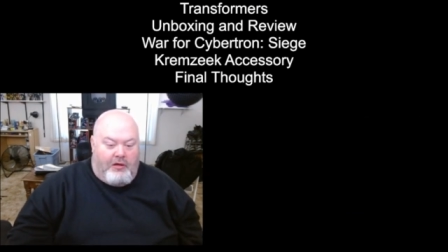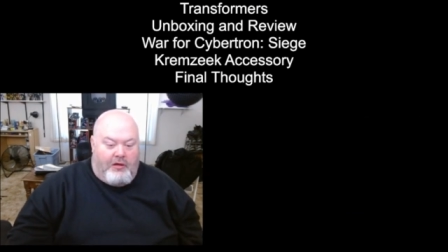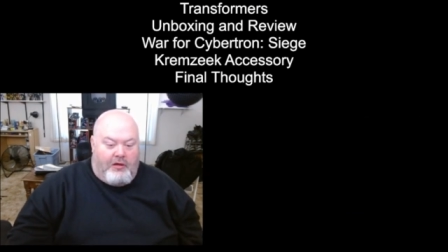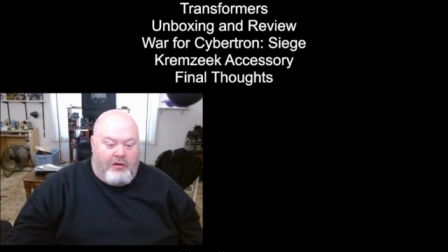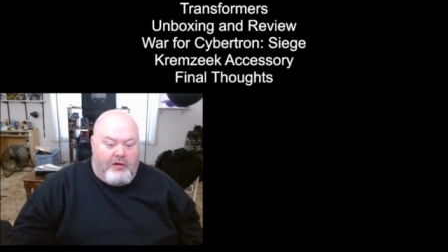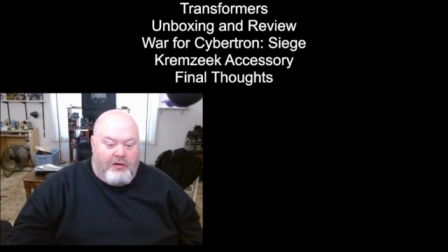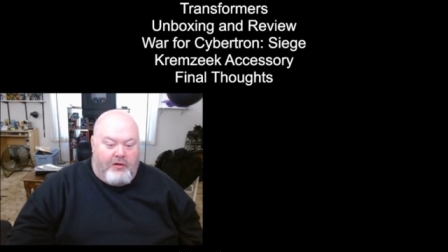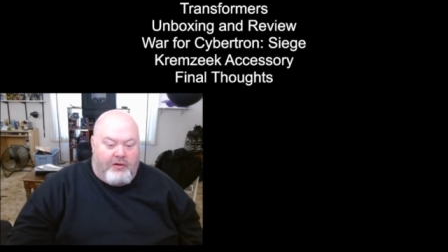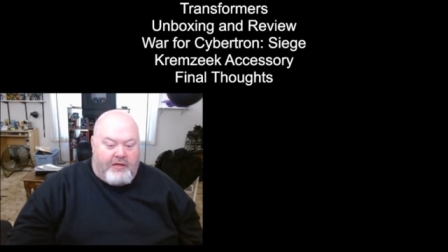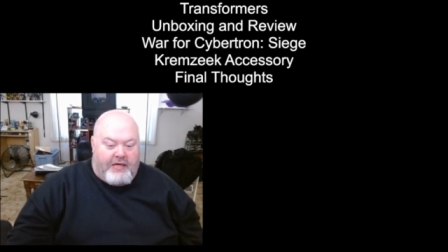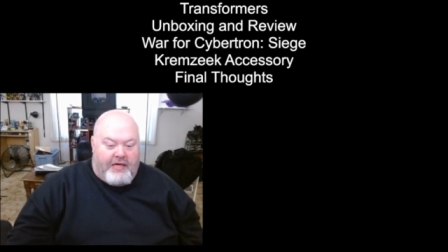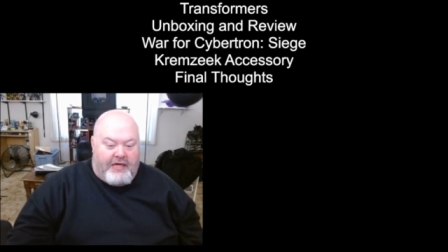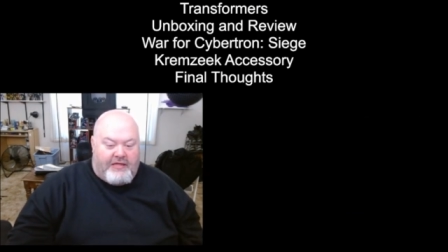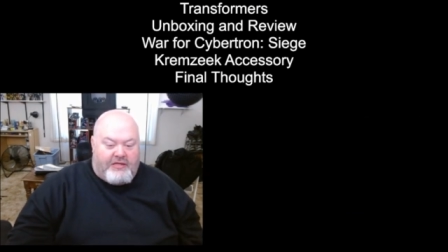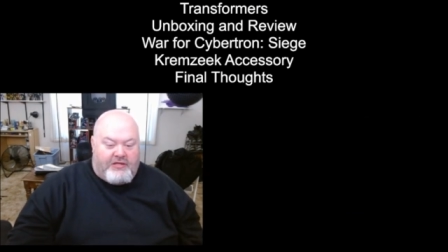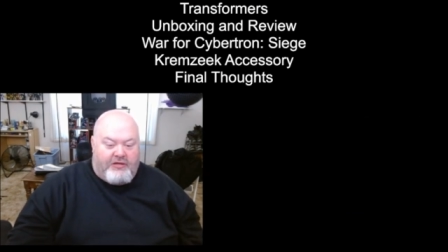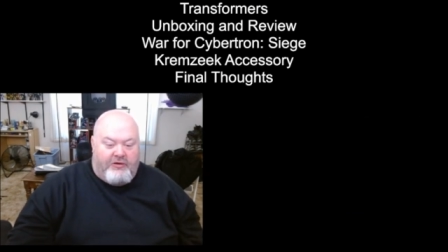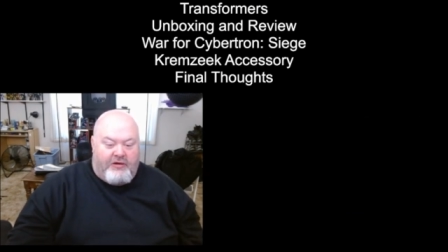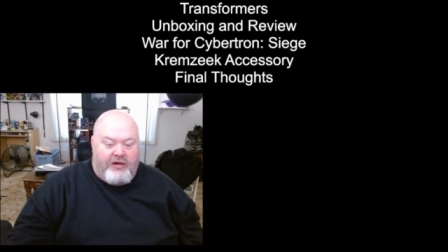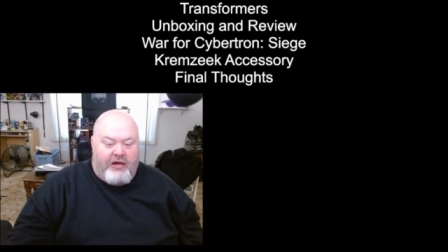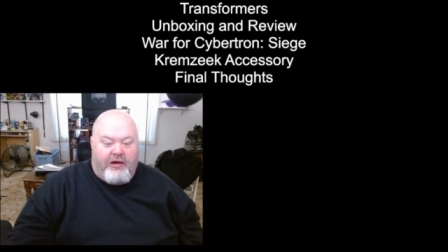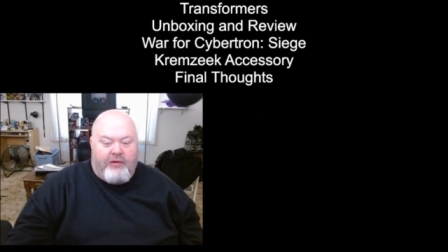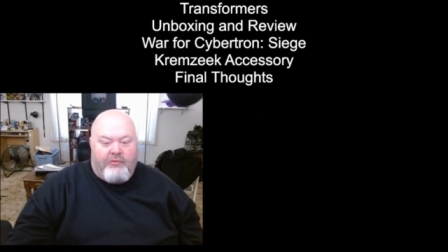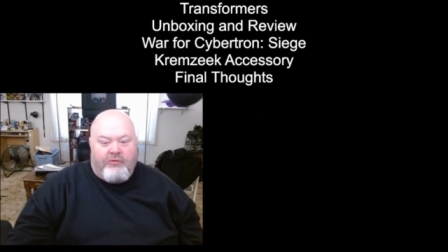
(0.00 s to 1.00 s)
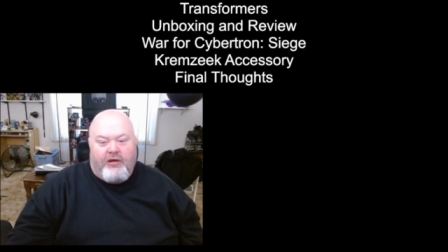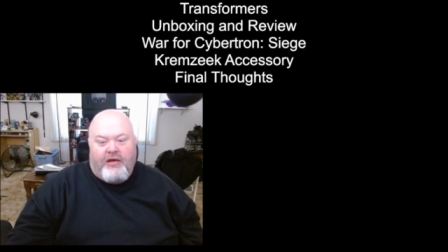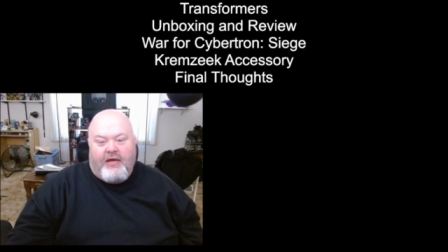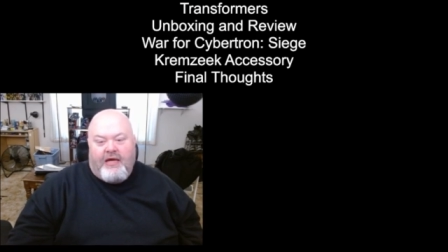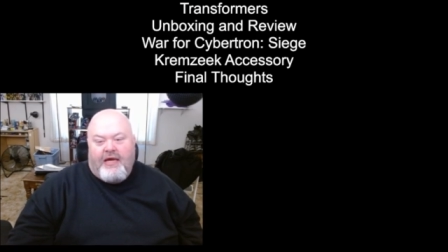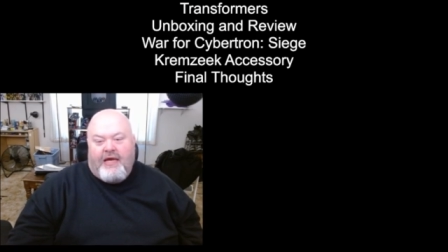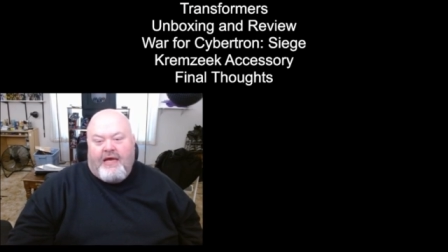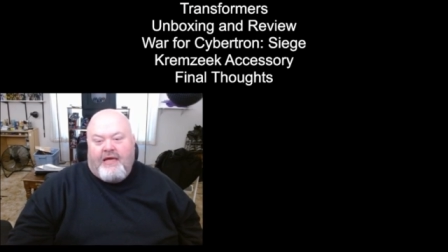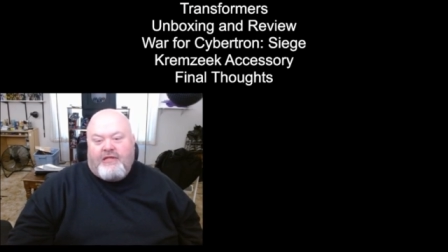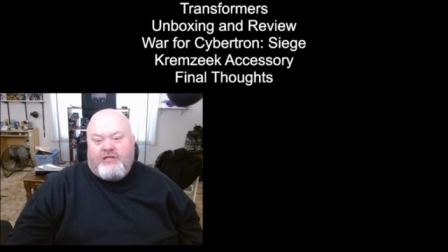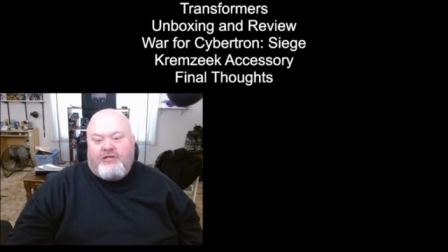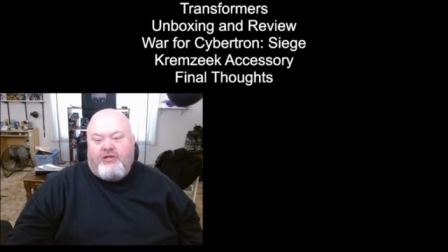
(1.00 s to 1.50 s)
Okay, so now I'm going to
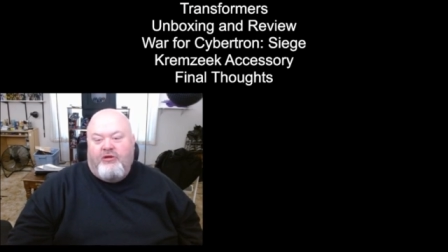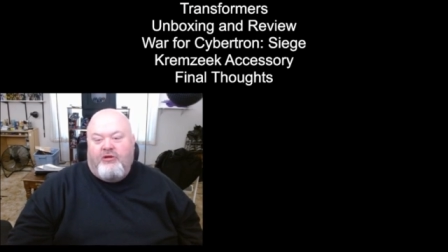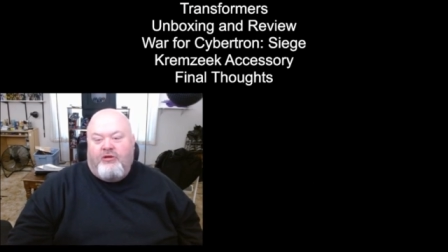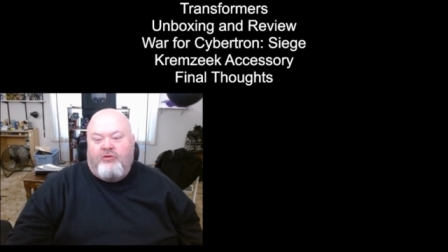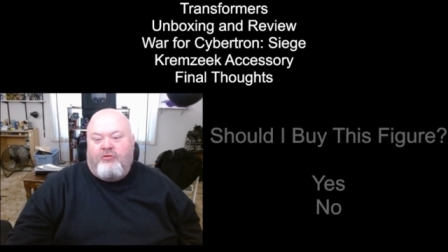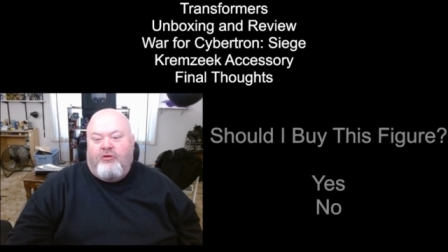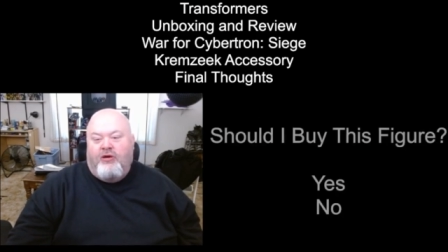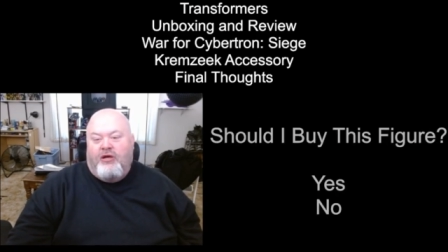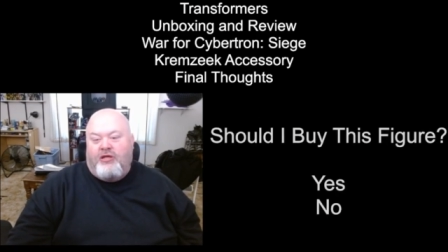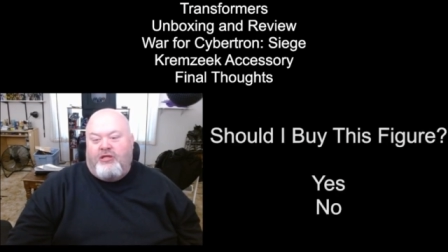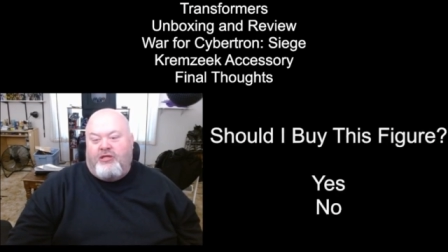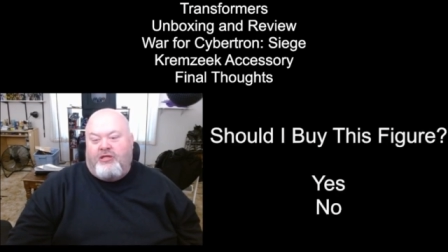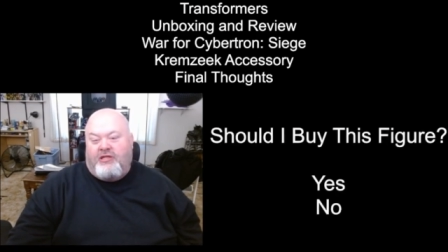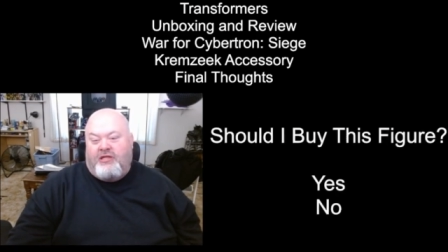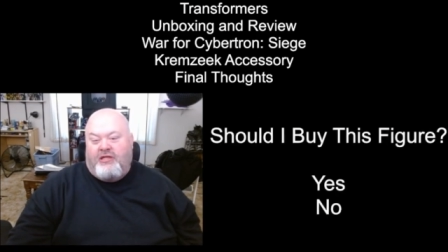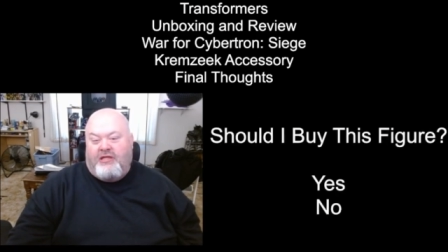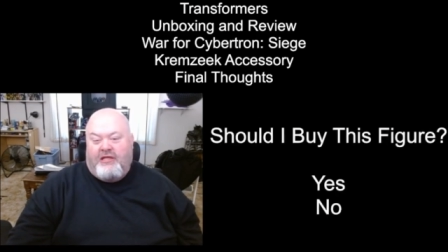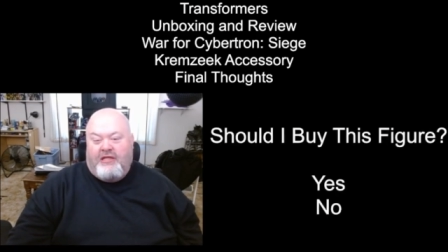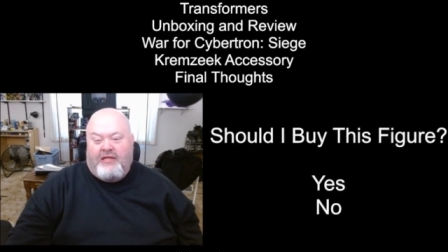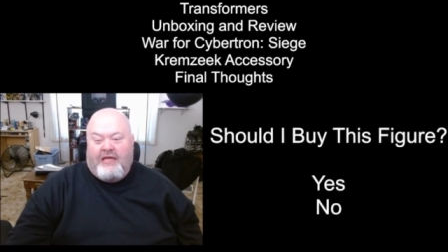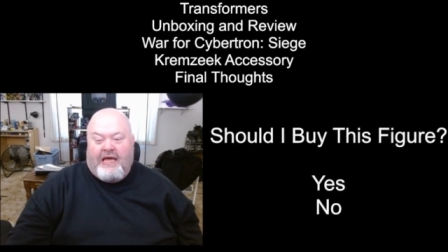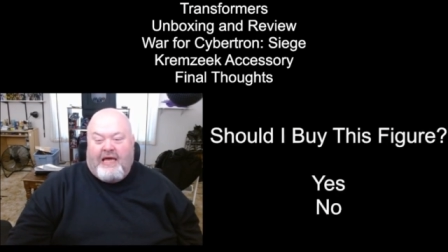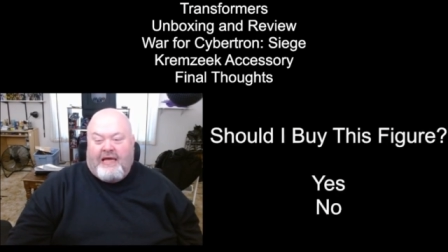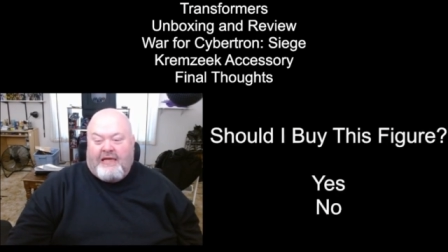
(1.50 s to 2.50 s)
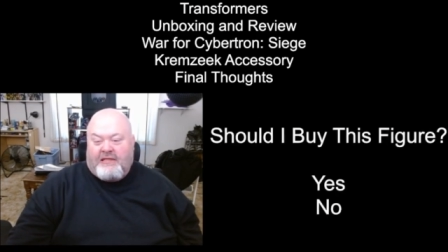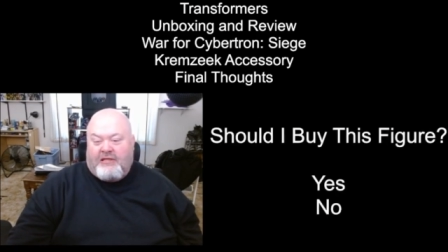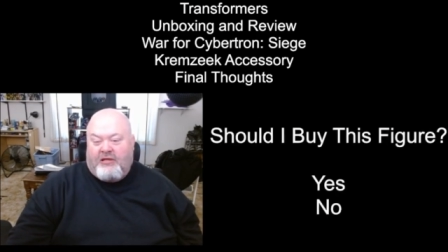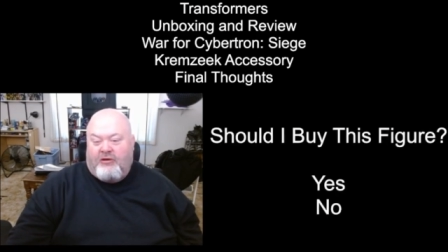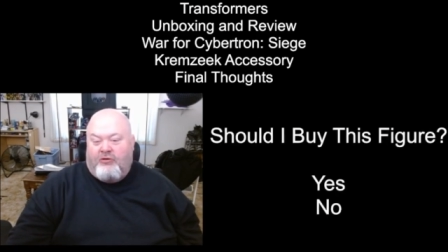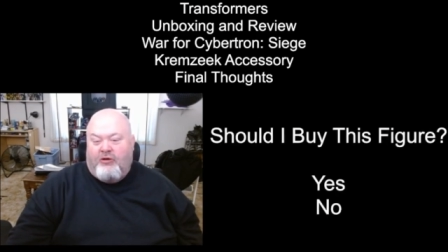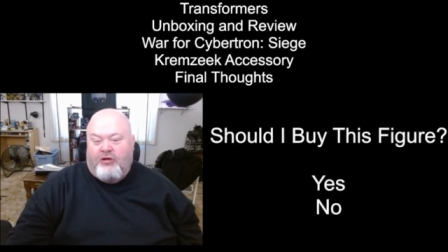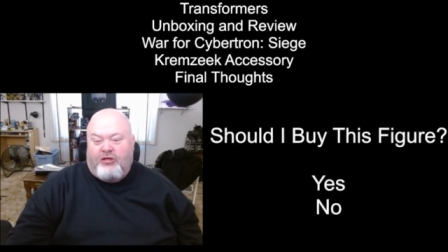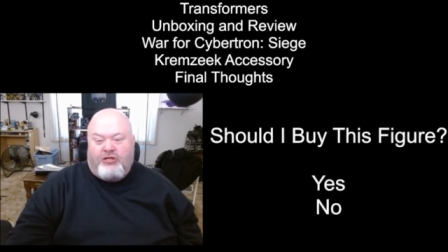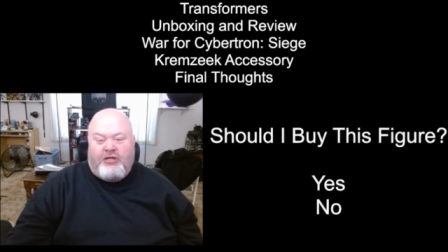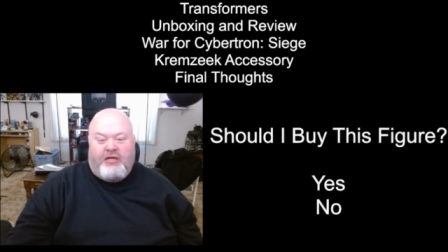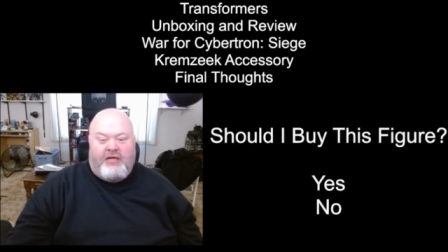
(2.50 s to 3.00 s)
ask you the question ask the
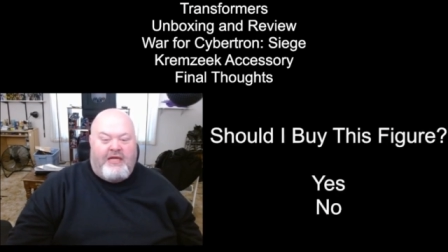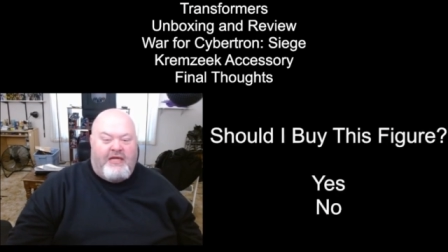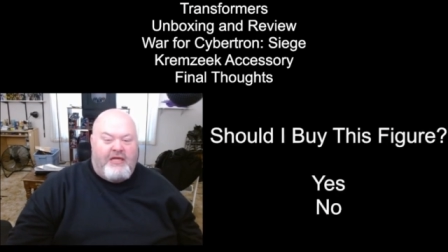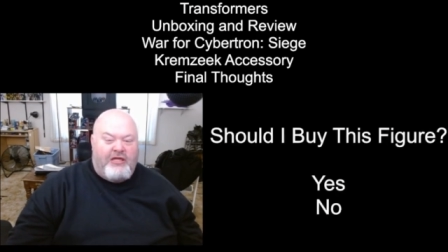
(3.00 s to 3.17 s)
question,